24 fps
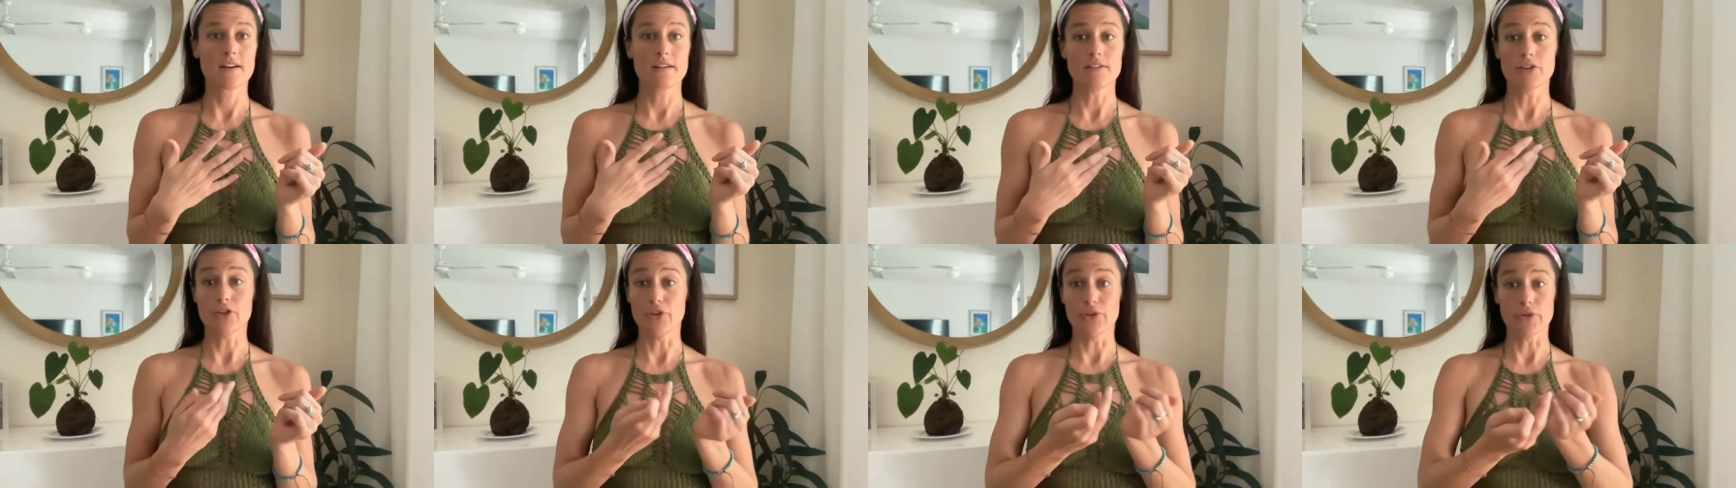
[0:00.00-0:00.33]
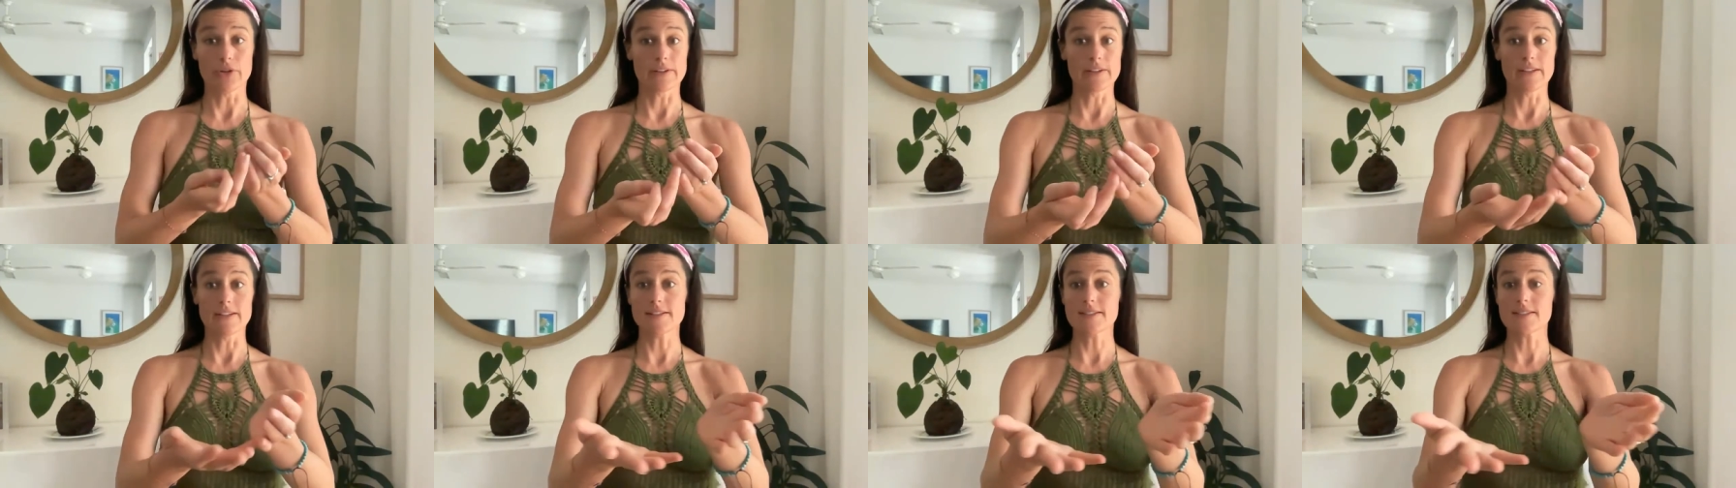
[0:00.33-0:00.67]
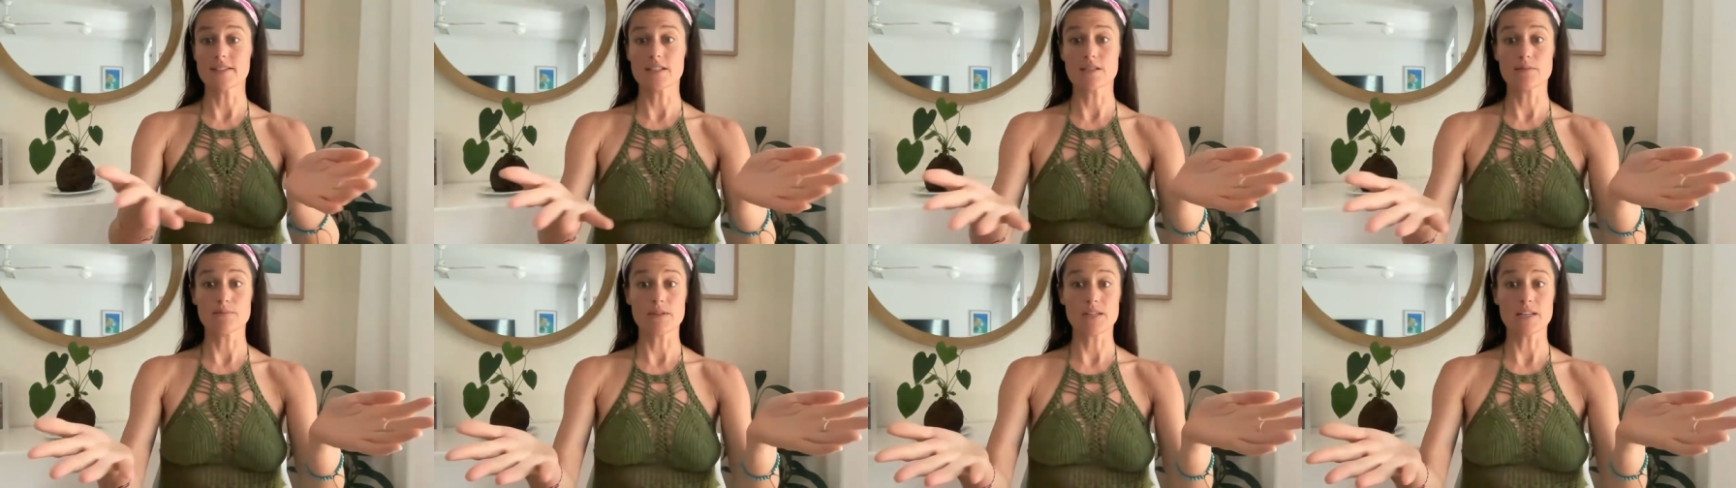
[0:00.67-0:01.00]
you can
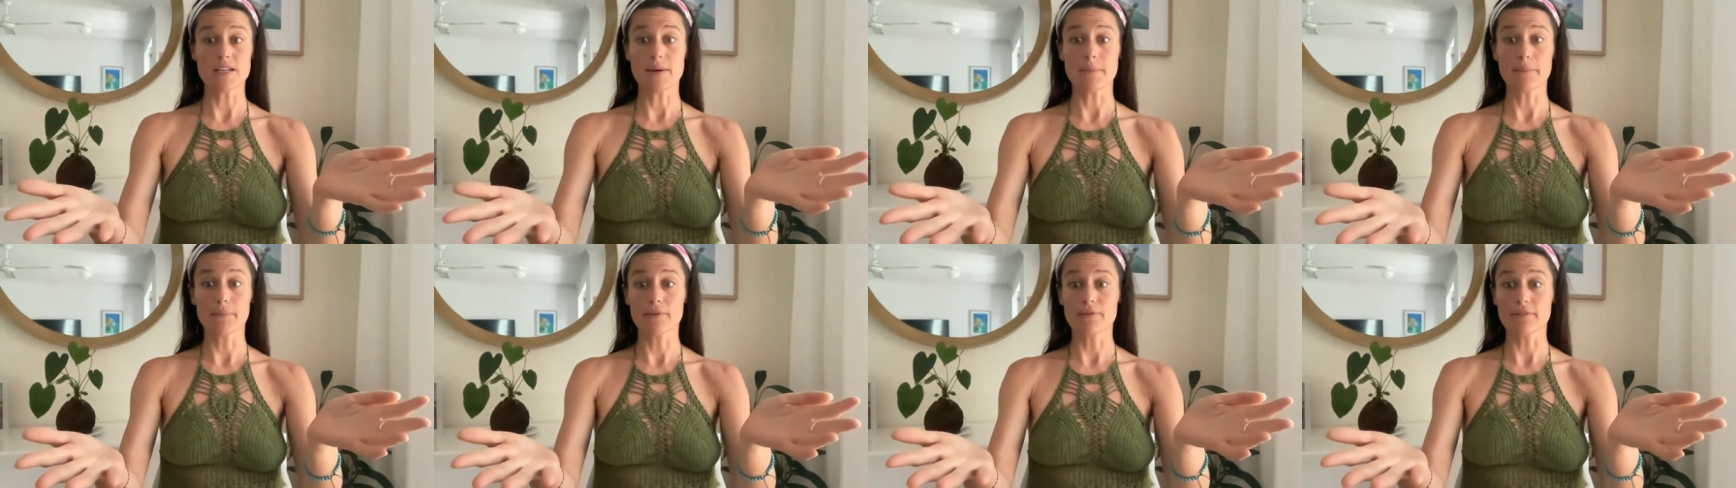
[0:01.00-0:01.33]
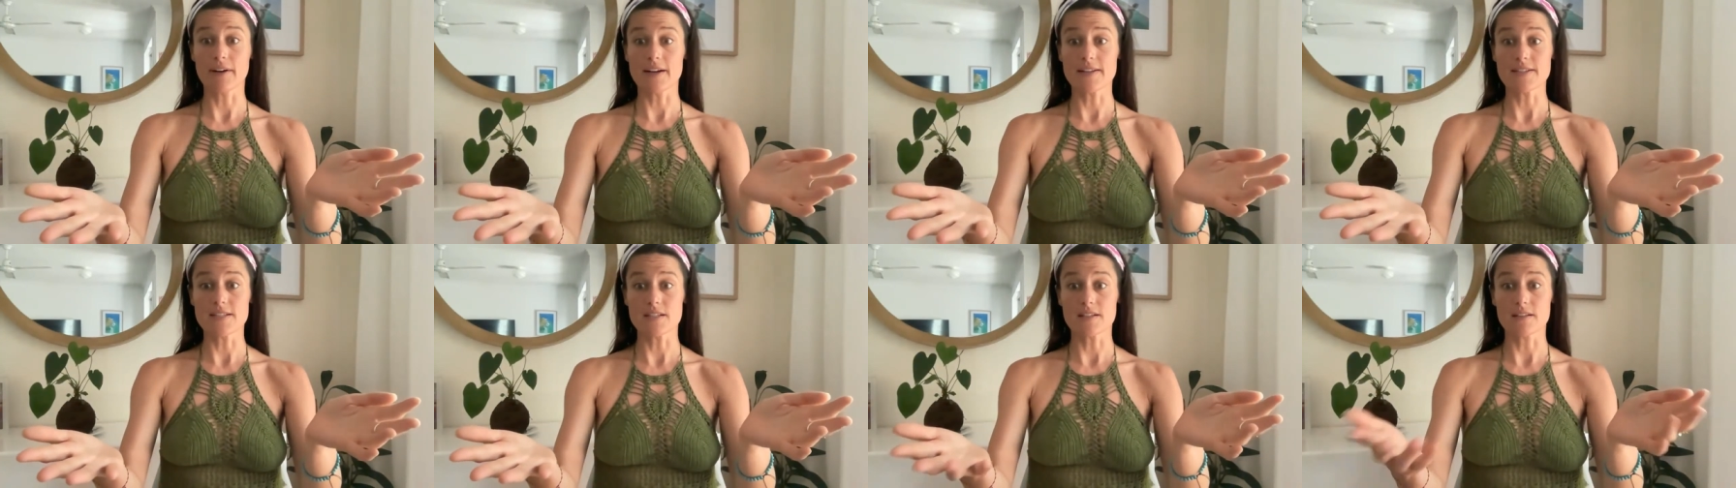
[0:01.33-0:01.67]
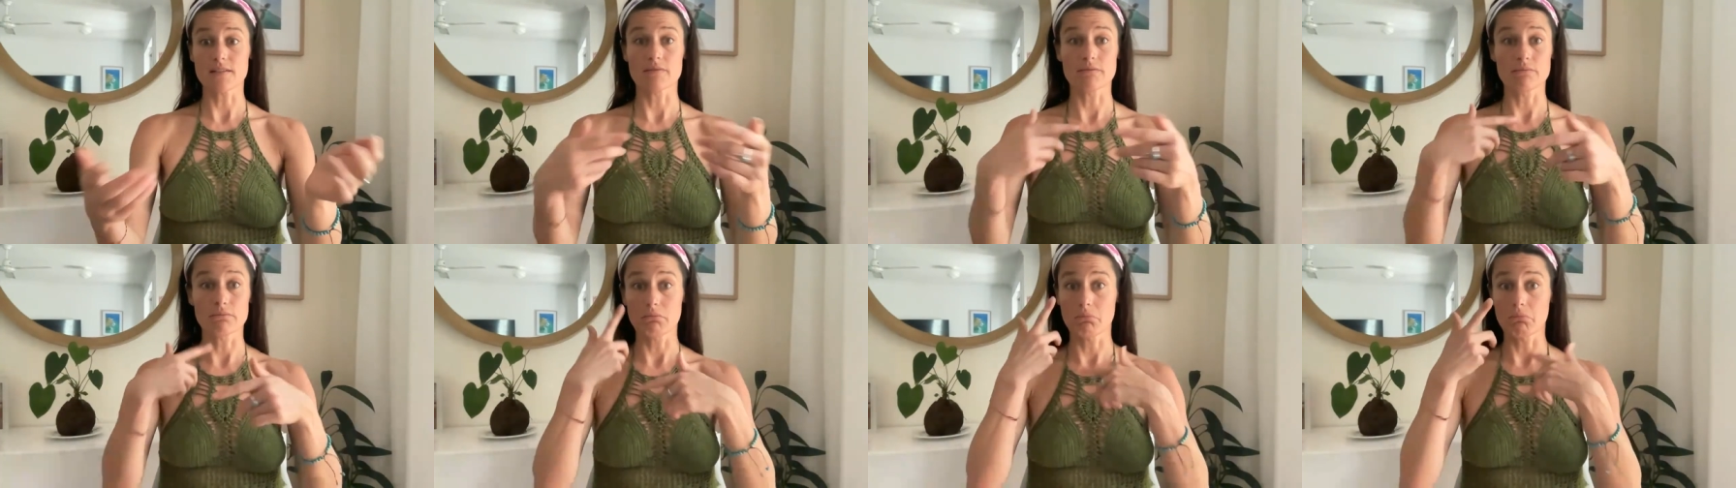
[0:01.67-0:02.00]
listen to me
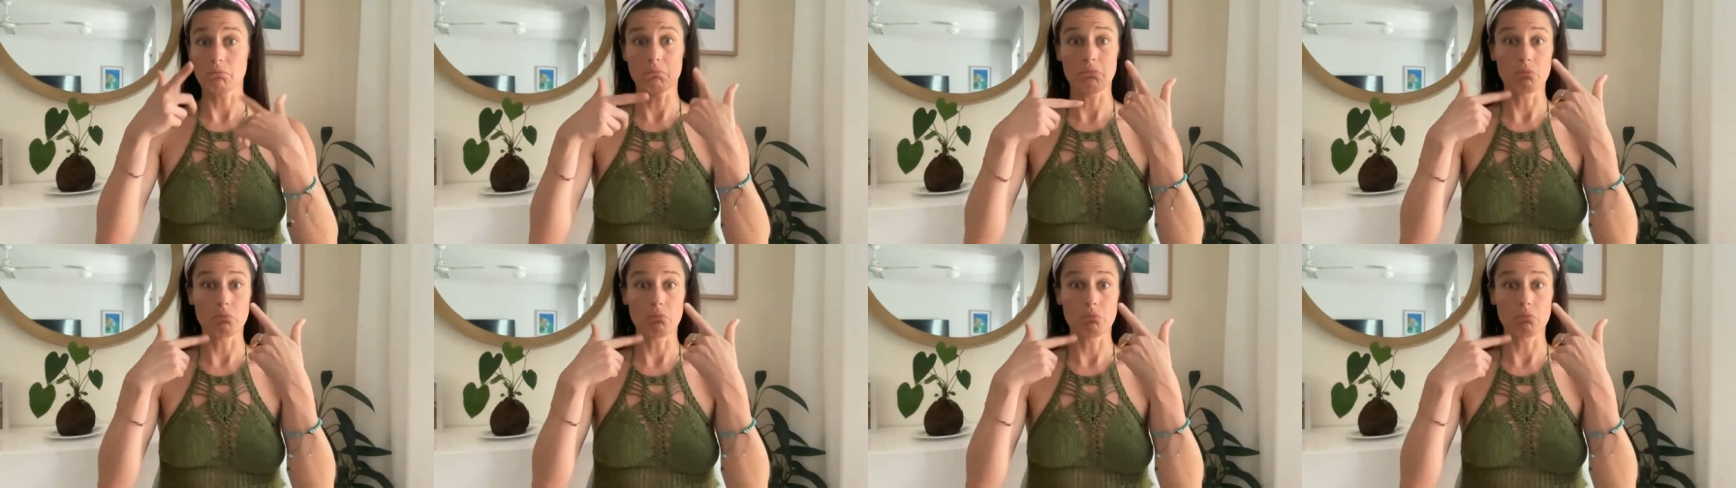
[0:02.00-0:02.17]
improvising